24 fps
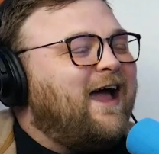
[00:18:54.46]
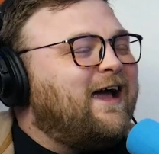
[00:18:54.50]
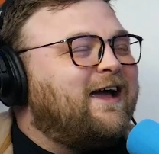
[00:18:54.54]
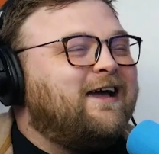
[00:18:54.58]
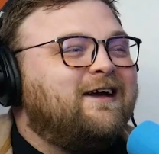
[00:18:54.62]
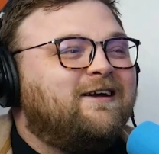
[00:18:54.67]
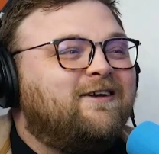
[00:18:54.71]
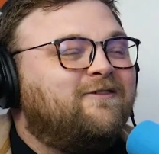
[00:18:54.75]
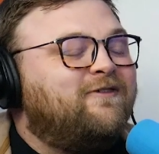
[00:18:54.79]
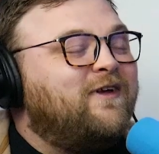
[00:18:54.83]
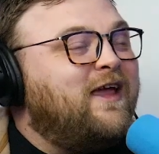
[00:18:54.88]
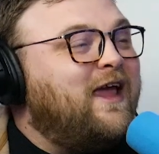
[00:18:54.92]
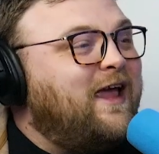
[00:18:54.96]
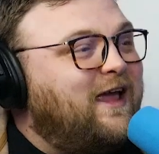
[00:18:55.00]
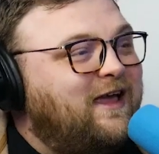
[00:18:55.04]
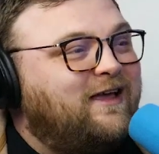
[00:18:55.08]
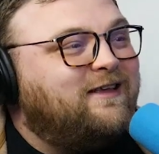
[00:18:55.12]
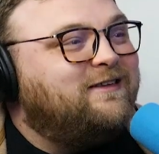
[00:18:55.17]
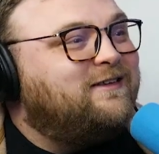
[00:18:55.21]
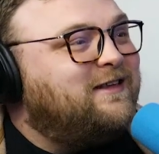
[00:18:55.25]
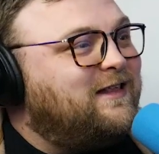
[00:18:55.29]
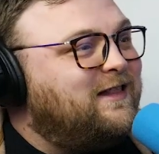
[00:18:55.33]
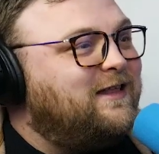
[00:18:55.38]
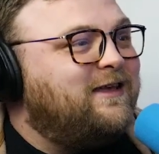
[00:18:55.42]
I could have
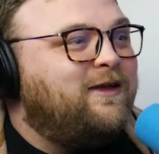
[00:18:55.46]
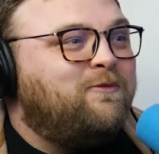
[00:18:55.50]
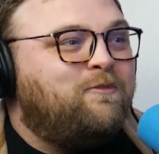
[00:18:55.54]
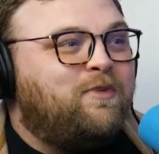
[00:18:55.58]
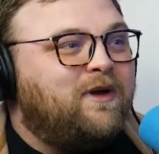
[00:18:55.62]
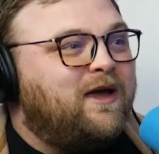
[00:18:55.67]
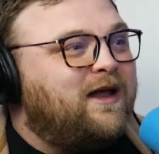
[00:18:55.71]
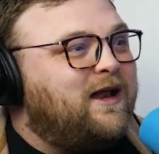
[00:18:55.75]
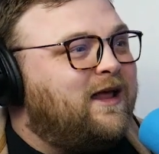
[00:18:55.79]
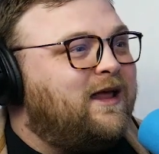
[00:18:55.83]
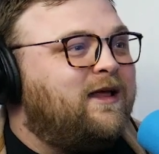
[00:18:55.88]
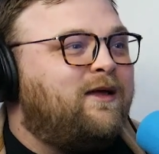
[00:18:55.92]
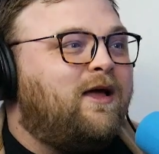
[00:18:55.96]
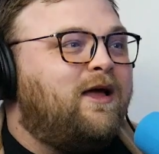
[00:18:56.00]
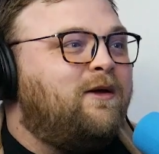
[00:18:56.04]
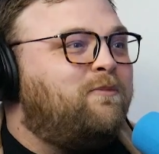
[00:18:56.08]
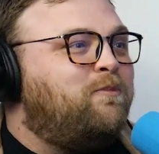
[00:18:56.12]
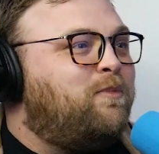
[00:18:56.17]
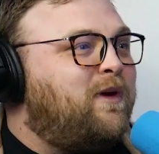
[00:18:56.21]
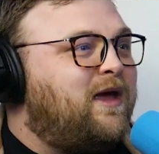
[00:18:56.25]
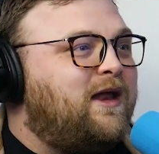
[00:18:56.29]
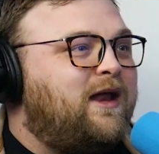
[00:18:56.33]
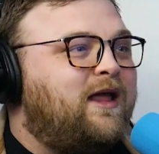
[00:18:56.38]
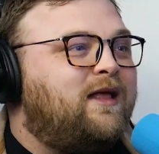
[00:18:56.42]
easily been
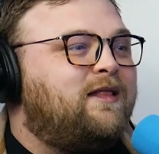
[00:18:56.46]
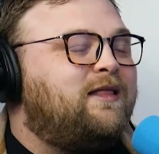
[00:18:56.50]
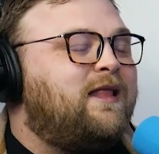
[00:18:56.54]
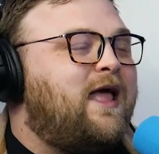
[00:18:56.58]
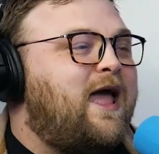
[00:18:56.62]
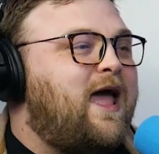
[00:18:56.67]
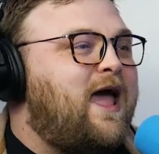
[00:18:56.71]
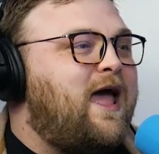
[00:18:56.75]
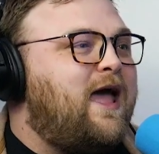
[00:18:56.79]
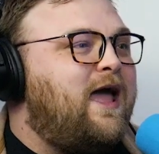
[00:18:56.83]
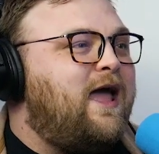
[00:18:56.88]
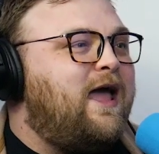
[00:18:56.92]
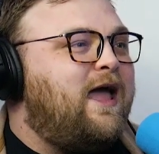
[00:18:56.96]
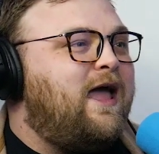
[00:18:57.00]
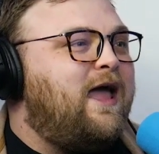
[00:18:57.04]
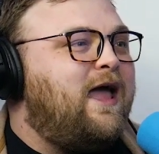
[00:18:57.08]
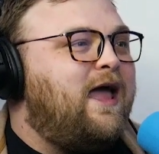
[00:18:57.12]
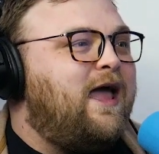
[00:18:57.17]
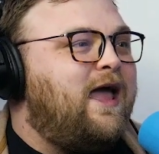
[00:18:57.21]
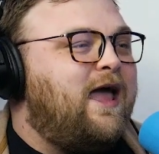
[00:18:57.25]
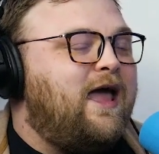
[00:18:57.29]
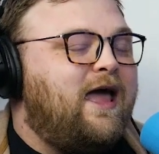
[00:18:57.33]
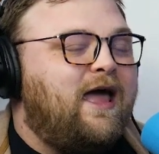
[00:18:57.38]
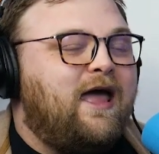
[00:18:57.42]
in that.
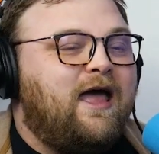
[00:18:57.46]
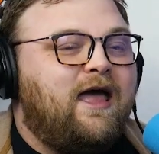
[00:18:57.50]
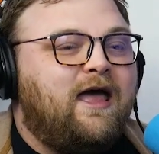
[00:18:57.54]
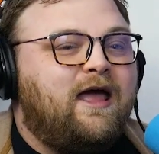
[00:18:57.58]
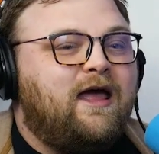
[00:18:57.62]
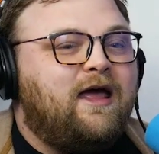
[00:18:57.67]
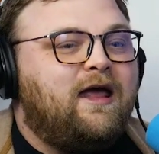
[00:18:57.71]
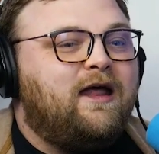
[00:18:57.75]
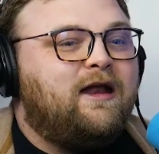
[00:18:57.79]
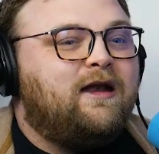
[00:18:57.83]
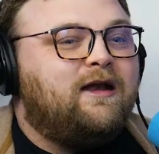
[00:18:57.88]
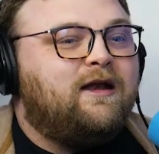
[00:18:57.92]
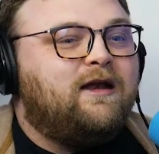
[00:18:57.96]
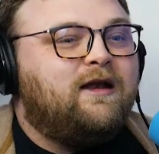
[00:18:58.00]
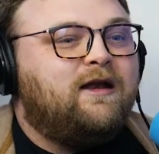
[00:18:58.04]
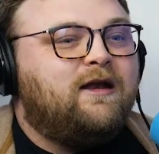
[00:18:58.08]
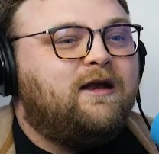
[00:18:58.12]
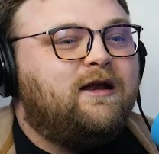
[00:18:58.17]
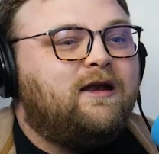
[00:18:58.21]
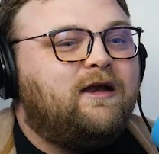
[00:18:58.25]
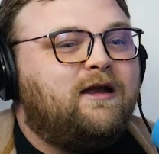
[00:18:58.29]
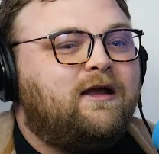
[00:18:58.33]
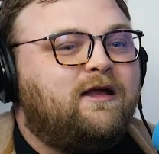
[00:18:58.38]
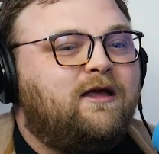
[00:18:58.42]

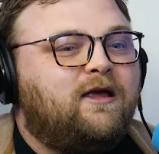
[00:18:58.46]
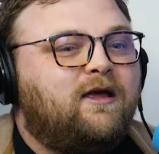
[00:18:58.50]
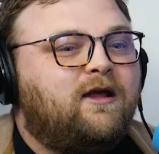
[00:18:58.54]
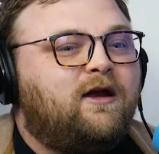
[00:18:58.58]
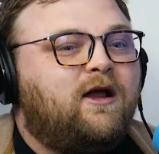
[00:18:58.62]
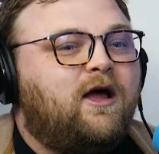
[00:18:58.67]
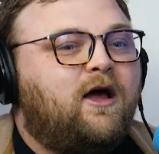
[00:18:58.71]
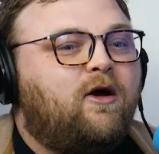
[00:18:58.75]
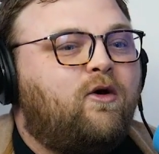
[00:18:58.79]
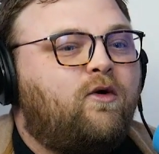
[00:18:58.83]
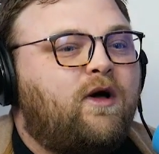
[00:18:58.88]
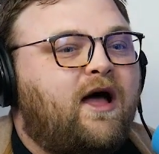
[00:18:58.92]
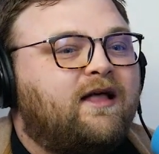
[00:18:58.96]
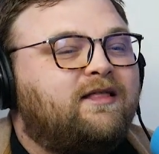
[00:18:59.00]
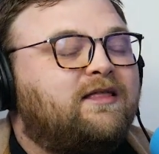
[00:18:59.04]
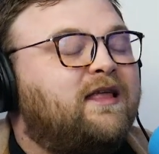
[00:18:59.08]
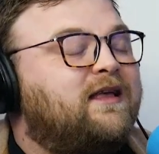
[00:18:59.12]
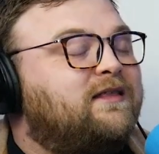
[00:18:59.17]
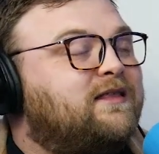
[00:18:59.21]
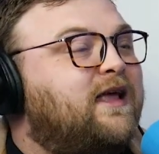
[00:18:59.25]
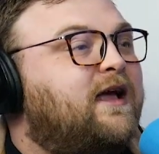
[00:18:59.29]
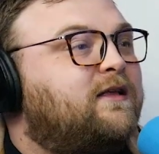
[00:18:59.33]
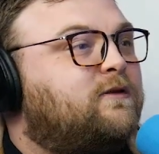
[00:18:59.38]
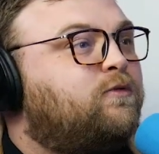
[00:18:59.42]
And you know, I
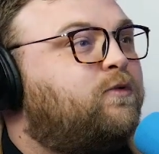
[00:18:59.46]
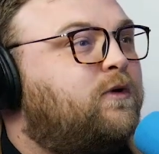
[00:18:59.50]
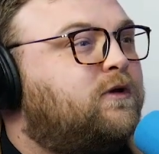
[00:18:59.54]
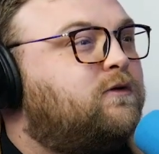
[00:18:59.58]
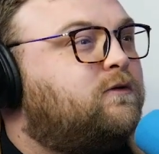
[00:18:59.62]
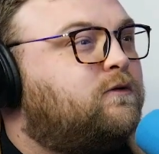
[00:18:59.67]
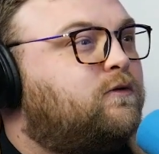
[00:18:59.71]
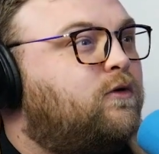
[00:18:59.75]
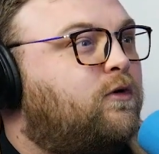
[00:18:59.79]
think that's what